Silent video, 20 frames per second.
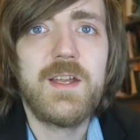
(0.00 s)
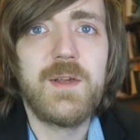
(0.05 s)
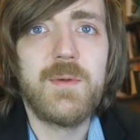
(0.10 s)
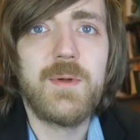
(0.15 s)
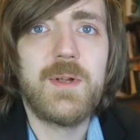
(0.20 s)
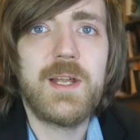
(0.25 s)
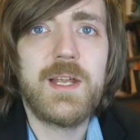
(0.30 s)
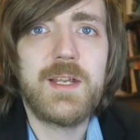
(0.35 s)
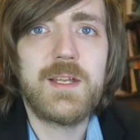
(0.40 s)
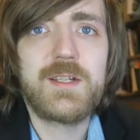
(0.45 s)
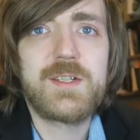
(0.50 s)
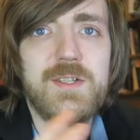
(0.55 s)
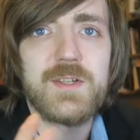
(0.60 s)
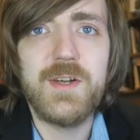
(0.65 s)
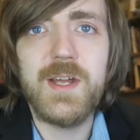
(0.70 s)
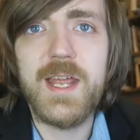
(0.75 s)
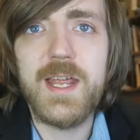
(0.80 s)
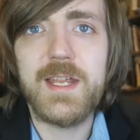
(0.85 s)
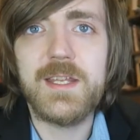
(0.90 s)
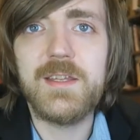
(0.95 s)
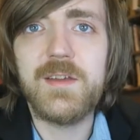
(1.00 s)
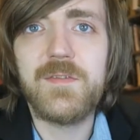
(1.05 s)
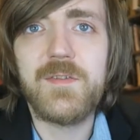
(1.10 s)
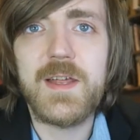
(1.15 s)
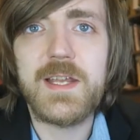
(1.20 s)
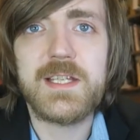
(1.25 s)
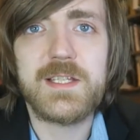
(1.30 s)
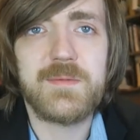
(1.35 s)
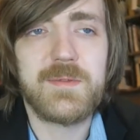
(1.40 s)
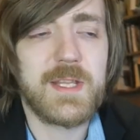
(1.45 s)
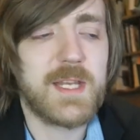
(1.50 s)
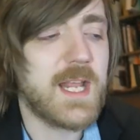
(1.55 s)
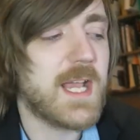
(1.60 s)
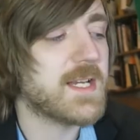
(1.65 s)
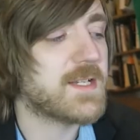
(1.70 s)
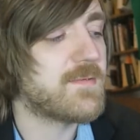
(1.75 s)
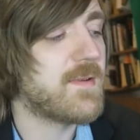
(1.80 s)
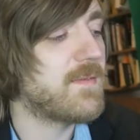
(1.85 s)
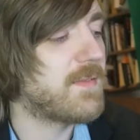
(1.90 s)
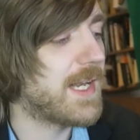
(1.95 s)
you were sort of hit in the face of the
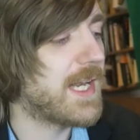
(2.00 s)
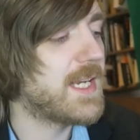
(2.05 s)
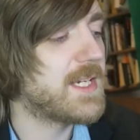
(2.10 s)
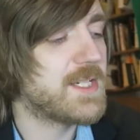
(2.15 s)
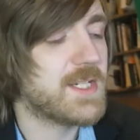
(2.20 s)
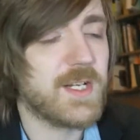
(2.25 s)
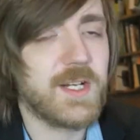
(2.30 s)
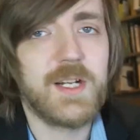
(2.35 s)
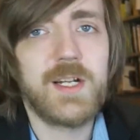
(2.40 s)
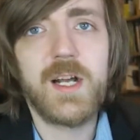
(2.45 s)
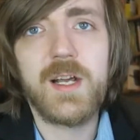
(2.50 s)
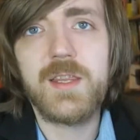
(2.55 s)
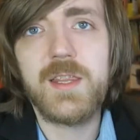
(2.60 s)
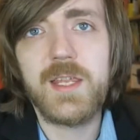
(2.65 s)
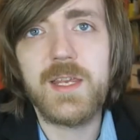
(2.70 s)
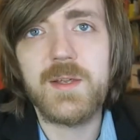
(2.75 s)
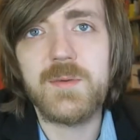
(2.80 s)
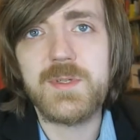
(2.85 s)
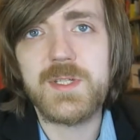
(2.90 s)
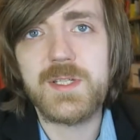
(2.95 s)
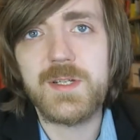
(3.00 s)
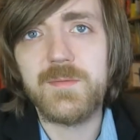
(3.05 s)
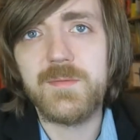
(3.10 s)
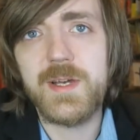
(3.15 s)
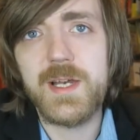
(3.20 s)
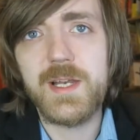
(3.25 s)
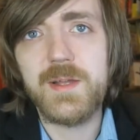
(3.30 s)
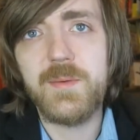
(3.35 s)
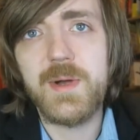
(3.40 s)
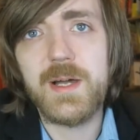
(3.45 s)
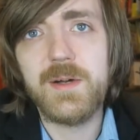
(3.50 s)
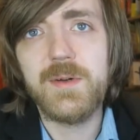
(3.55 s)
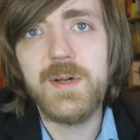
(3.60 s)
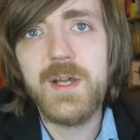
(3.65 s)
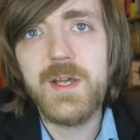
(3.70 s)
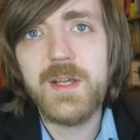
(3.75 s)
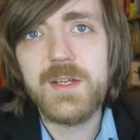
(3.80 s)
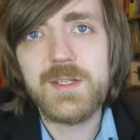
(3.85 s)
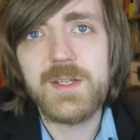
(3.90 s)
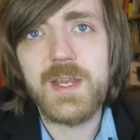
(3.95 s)
next revelation and i think it was done really well
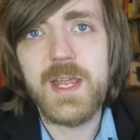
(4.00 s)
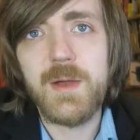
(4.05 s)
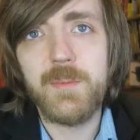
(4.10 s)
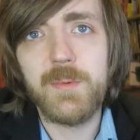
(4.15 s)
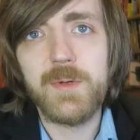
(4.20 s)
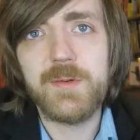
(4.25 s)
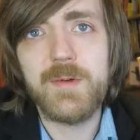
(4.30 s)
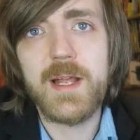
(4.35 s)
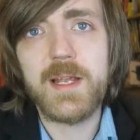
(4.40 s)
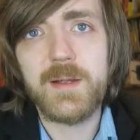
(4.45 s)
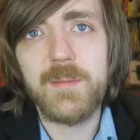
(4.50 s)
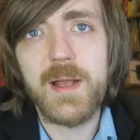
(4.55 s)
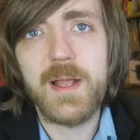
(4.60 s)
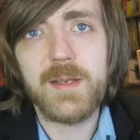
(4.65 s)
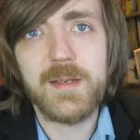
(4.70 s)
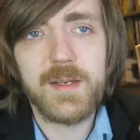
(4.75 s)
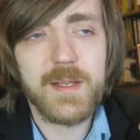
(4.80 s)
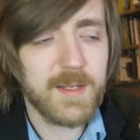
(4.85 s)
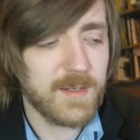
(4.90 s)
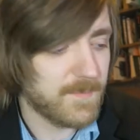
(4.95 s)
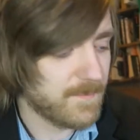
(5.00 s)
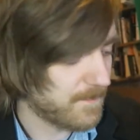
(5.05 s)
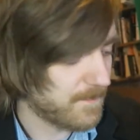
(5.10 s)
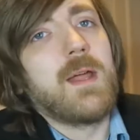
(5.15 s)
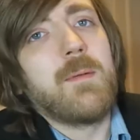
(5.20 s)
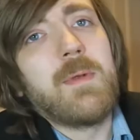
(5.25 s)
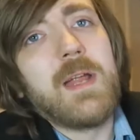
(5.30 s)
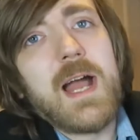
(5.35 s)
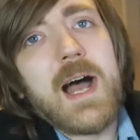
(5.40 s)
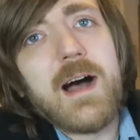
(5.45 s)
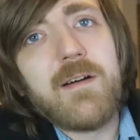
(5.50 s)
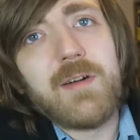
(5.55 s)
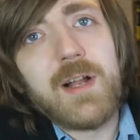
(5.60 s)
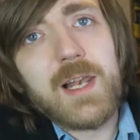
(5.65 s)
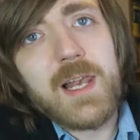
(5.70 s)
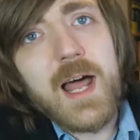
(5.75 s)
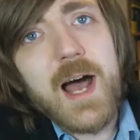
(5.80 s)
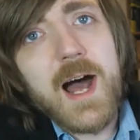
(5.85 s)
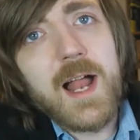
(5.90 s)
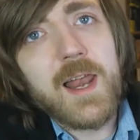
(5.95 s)
so yeah would recommend then we have
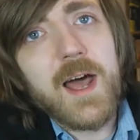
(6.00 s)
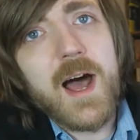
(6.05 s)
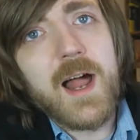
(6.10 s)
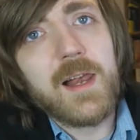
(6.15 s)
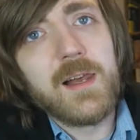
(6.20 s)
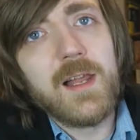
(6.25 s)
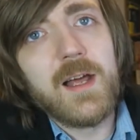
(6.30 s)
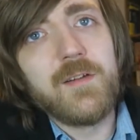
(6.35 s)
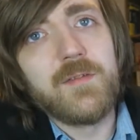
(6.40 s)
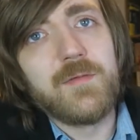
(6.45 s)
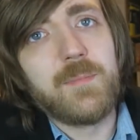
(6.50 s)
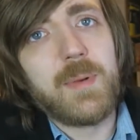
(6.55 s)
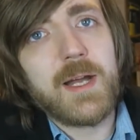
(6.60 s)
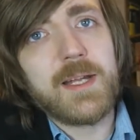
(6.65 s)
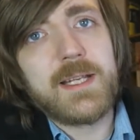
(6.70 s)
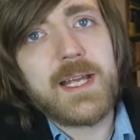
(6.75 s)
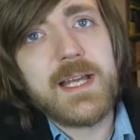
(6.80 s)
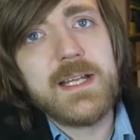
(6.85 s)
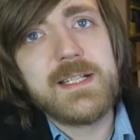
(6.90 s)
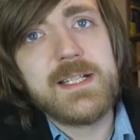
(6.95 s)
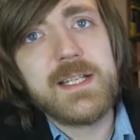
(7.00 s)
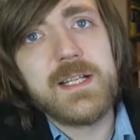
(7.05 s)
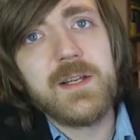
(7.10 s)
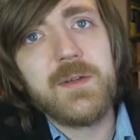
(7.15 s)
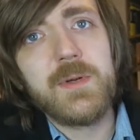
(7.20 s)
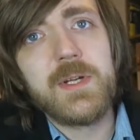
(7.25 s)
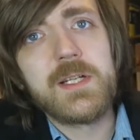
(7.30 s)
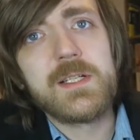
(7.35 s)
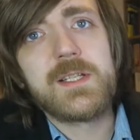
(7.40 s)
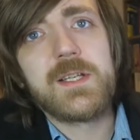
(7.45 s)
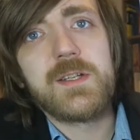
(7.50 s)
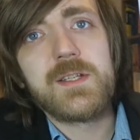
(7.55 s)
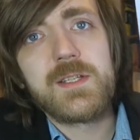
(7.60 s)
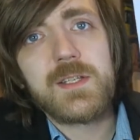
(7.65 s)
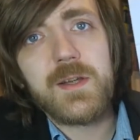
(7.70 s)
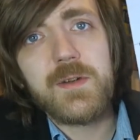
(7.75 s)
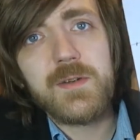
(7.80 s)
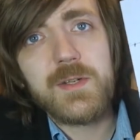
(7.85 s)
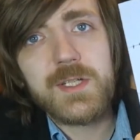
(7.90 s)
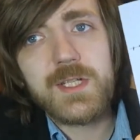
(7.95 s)
La La Love by Katie Lewington.
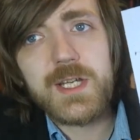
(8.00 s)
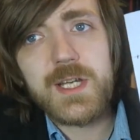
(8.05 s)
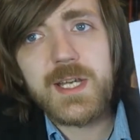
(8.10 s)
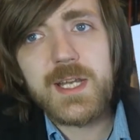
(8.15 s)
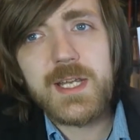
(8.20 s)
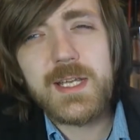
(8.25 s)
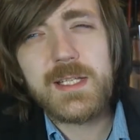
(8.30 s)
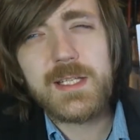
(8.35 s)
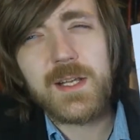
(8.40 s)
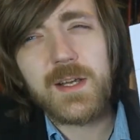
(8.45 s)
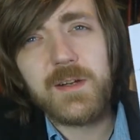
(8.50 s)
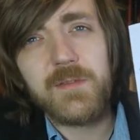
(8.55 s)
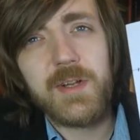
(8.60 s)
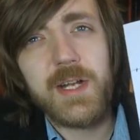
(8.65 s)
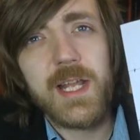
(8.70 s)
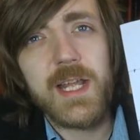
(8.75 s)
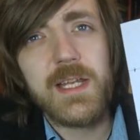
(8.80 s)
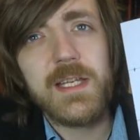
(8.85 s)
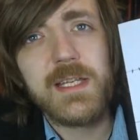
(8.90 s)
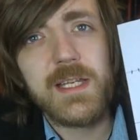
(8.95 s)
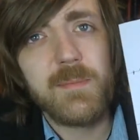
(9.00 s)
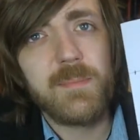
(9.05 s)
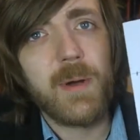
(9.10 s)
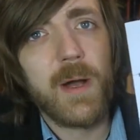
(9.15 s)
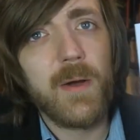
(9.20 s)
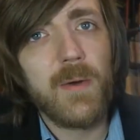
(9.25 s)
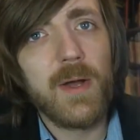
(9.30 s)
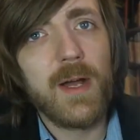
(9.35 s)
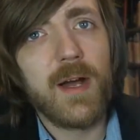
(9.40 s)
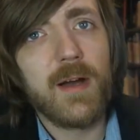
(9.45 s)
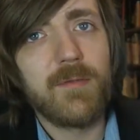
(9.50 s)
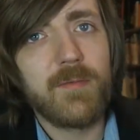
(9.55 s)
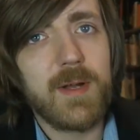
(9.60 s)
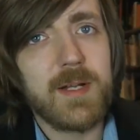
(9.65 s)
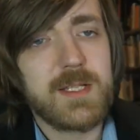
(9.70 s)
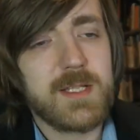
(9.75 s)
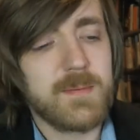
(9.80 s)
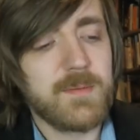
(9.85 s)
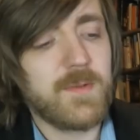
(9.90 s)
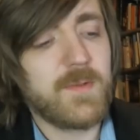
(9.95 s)
So she is kind of an indie poet. I've
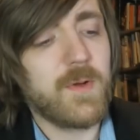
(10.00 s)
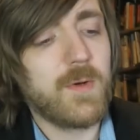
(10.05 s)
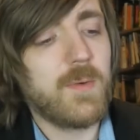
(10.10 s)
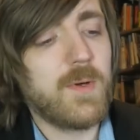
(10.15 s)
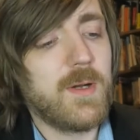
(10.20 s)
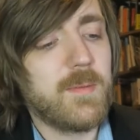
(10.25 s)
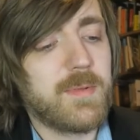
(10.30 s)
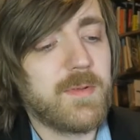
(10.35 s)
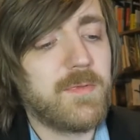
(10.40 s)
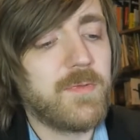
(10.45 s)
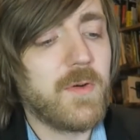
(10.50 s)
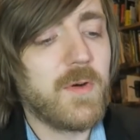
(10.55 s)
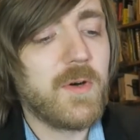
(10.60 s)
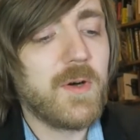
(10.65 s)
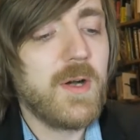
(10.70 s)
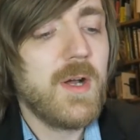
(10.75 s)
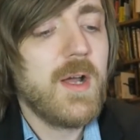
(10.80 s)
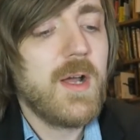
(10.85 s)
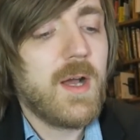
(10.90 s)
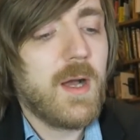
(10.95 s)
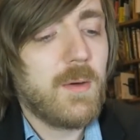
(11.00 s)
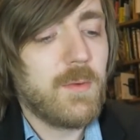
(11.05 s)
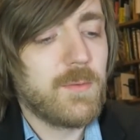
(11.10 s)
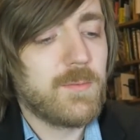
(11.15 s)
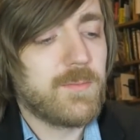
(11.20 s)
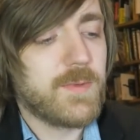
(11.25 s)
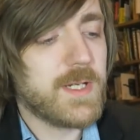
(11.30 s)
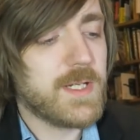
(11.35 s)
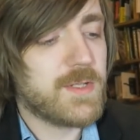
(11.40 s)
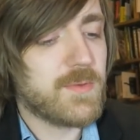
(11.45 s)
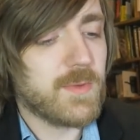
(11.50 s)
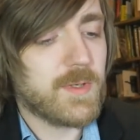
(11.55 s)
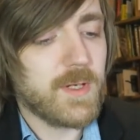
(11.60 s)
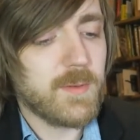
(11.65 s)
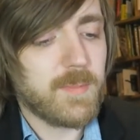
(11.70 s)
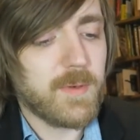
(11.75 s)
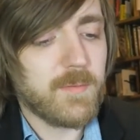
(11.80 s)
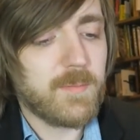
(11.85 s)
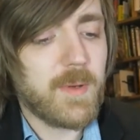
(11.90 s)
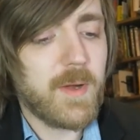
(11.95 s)
read some of her work before. I'll read you a
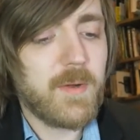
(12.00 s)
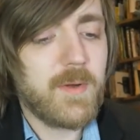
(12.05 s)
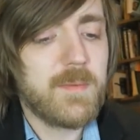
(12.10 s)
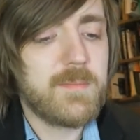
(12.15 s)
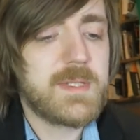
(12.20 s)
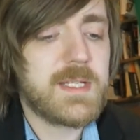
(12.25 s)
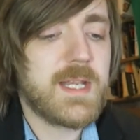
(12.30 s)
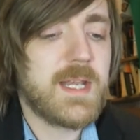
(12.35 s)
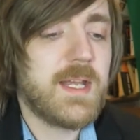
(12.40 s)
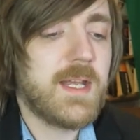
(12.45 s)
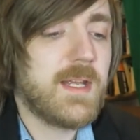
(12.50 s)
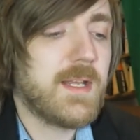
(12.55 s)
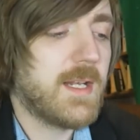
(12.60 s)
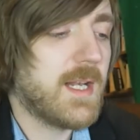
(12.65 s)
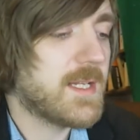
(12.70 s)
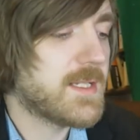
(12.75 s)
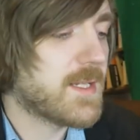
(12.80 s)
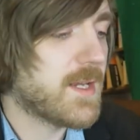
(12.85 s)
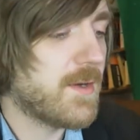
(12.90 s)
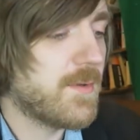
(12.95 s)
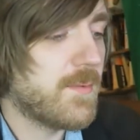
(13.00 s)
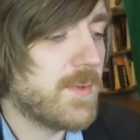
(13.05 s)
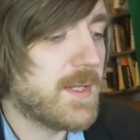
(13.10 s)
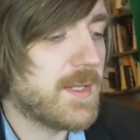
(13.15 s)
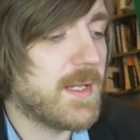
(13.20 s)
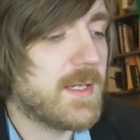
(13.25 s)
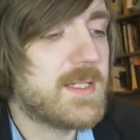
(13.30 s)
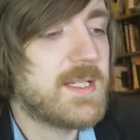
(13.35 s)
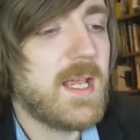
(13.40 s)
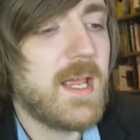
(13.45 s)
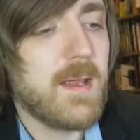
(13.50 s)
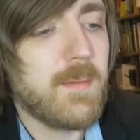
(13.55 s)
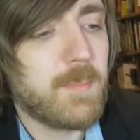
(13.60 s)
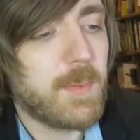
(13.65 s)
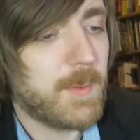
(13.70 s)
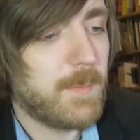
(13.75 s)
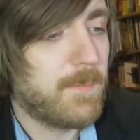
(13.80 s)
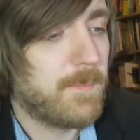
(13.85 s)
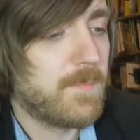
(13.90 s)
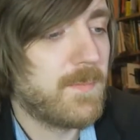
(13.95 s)
couple of poems here. Let's go with
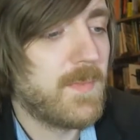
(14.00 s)
Tip.